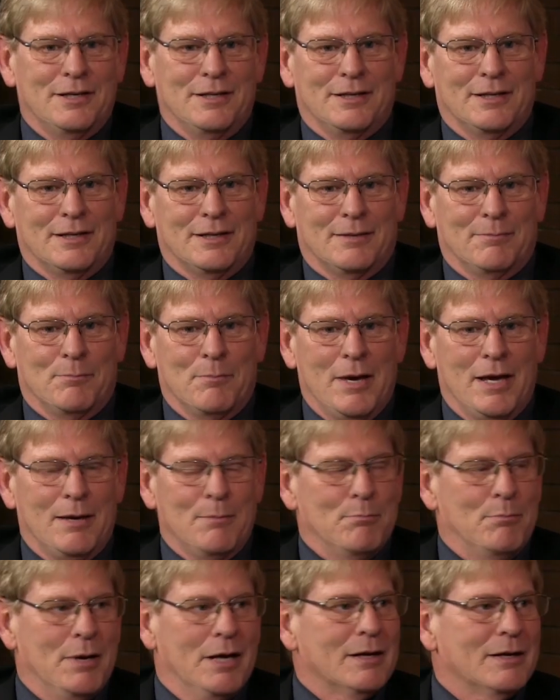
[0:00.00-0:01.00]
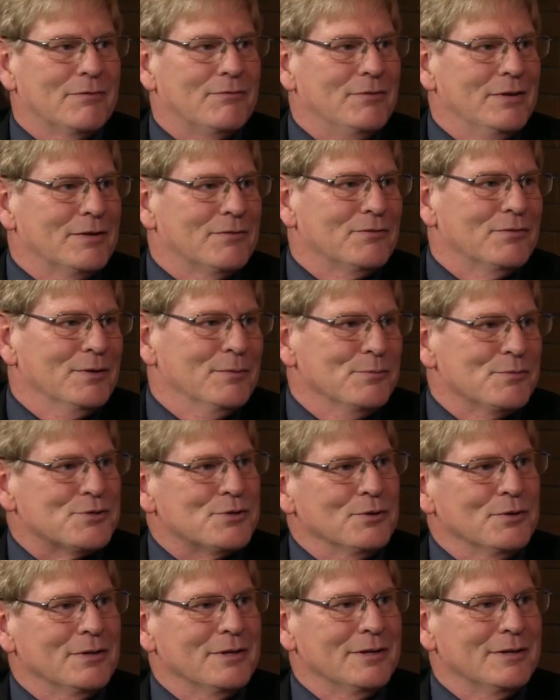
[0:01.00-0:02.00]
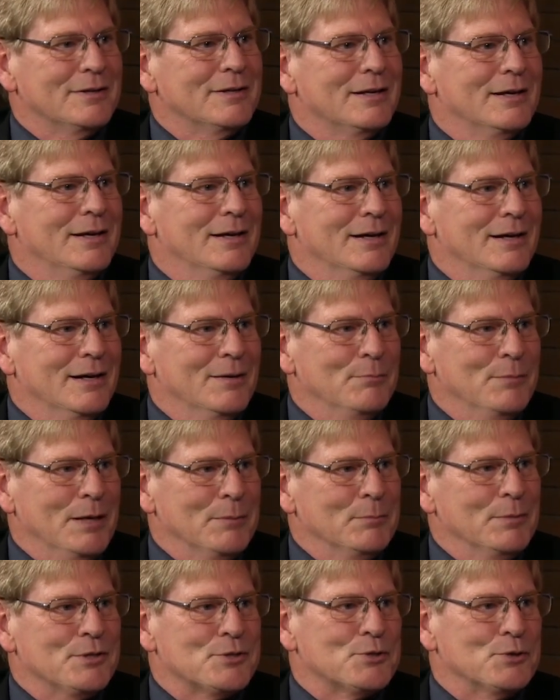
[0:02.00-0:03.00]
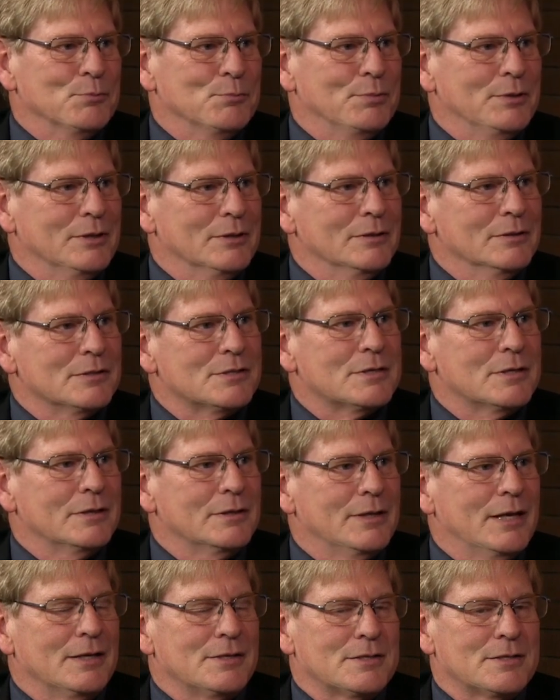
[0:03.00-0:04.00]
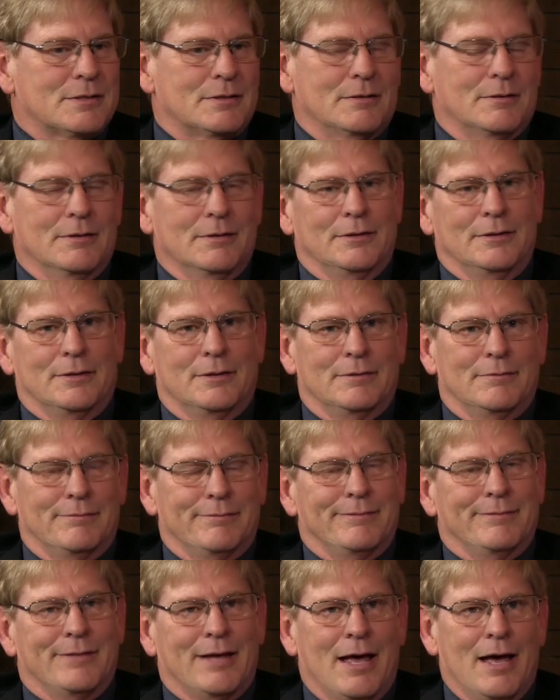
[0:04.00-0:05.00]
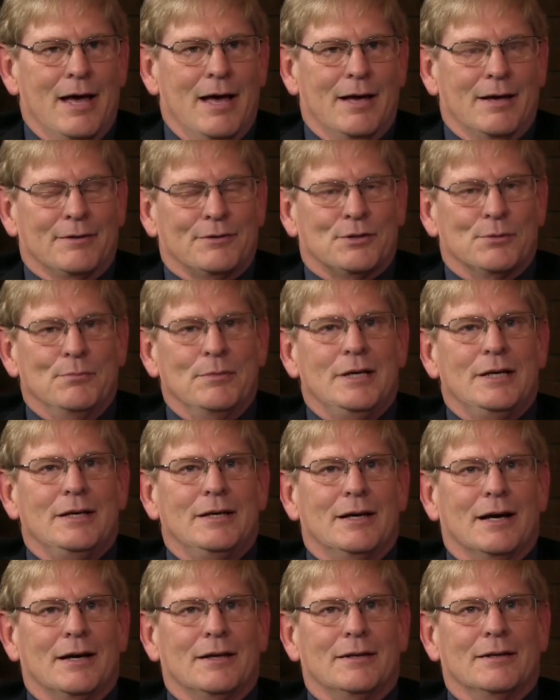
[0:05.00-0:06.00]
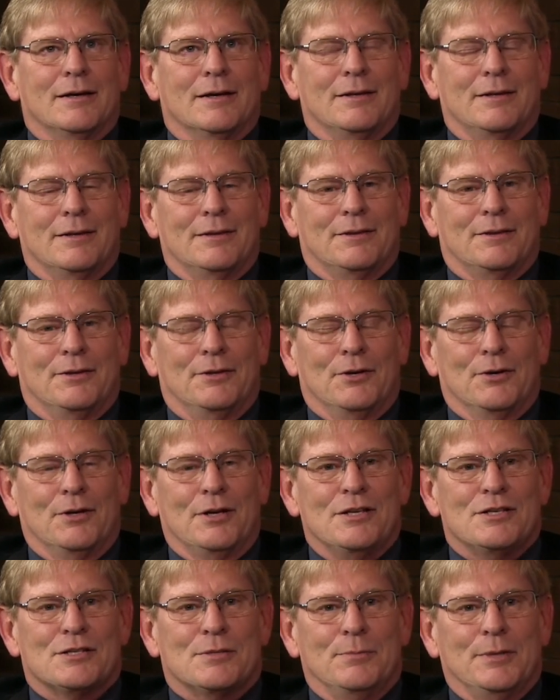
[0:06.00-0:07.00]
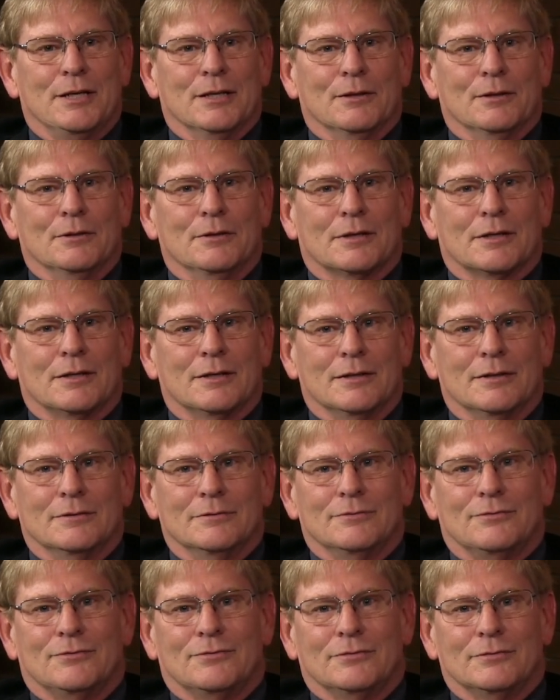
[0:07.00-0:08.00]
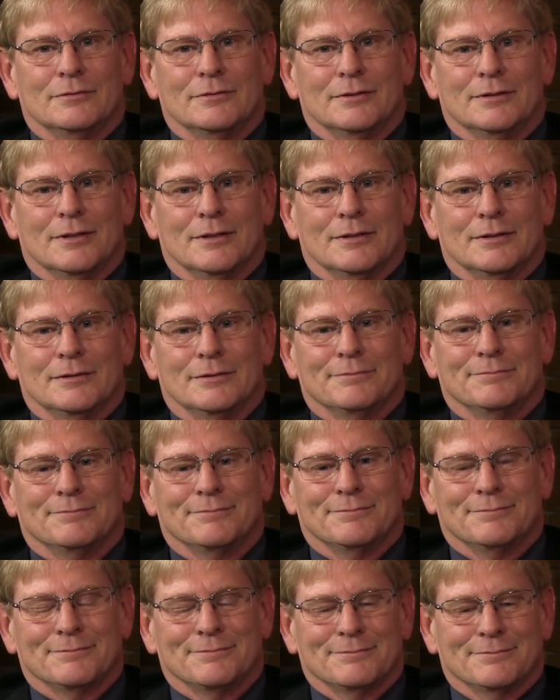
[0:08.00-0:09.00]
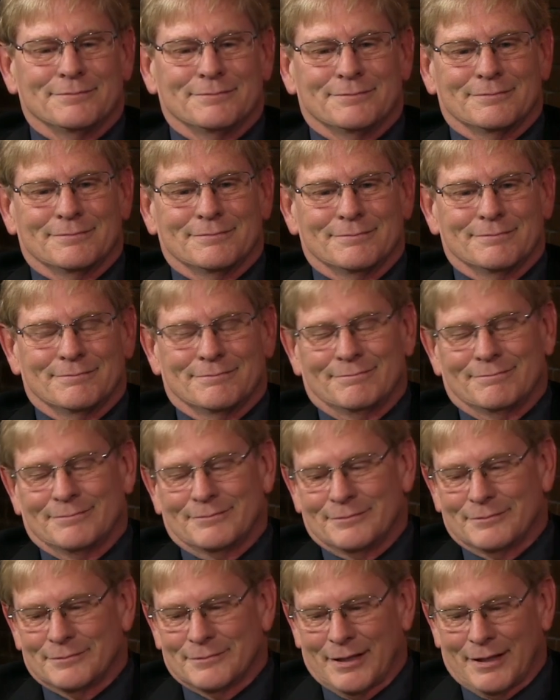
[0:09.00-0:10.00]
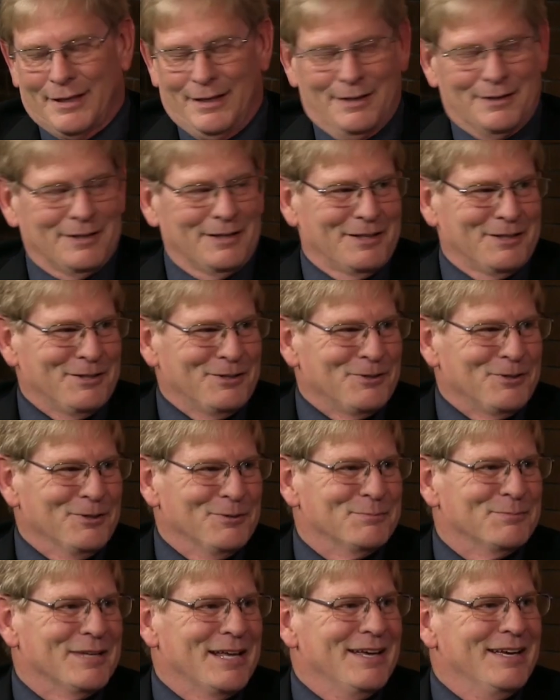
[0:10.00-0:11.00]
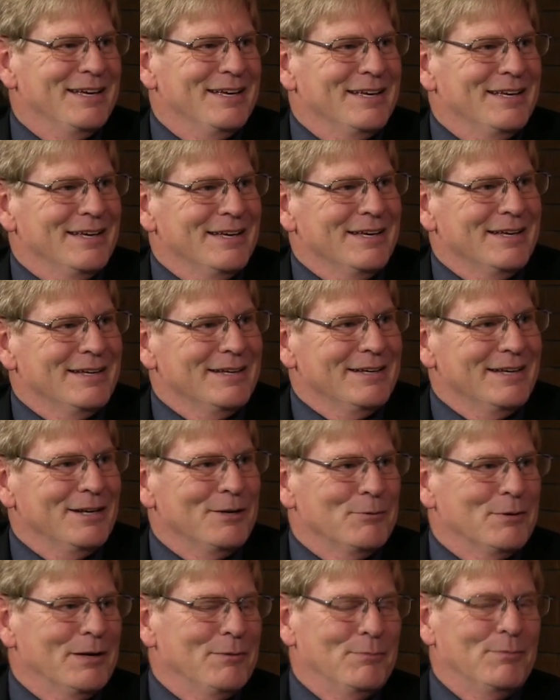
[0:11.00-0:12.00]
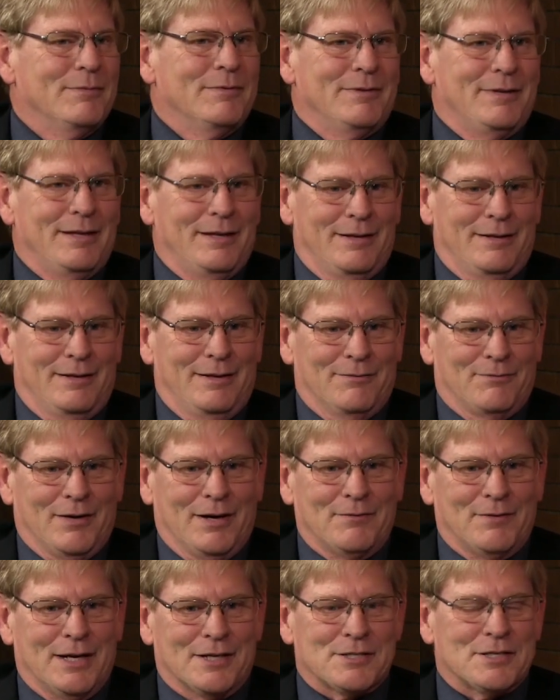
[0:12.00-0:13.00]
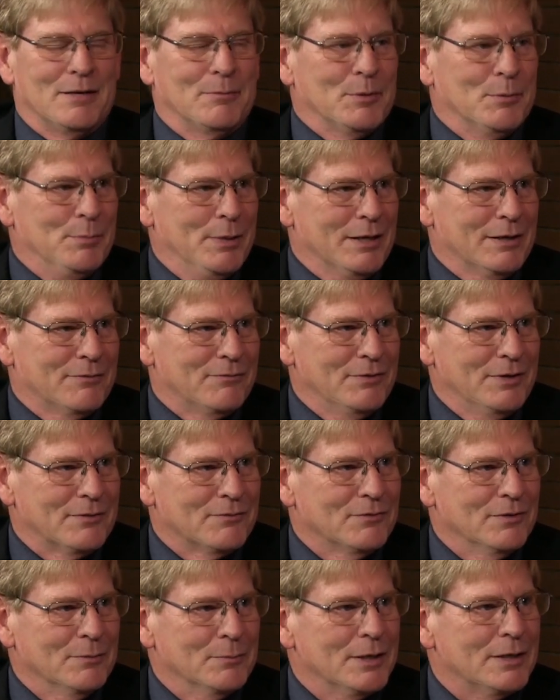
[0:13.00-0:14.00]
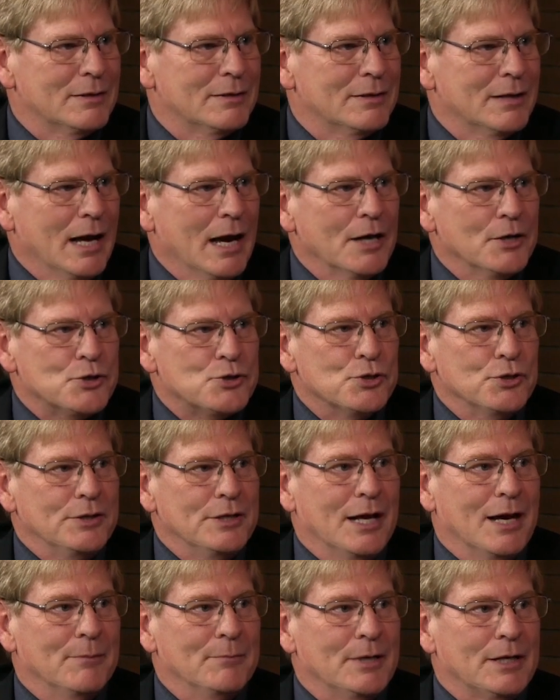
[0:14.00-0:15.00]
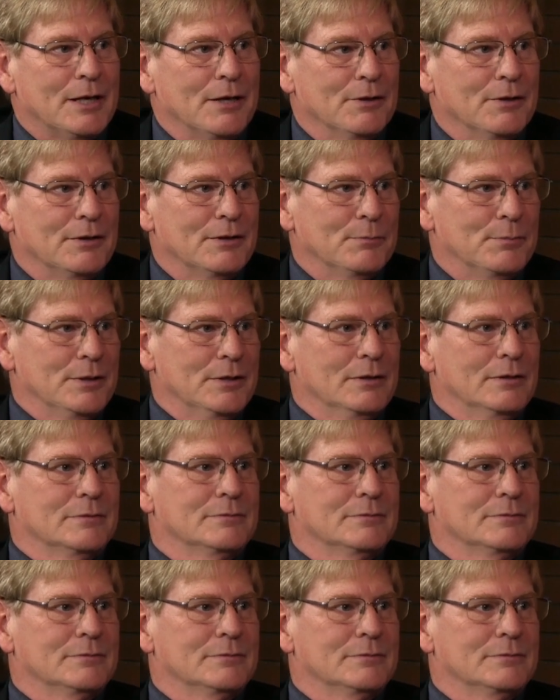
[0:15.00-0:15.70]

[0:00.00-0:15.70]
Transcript: that may benefit from certain amendments or bills. That's, to me, there needs to be a look of, I can't think of the term. Anyway, if I've got something to benefit from it, I should not be carrying the bill.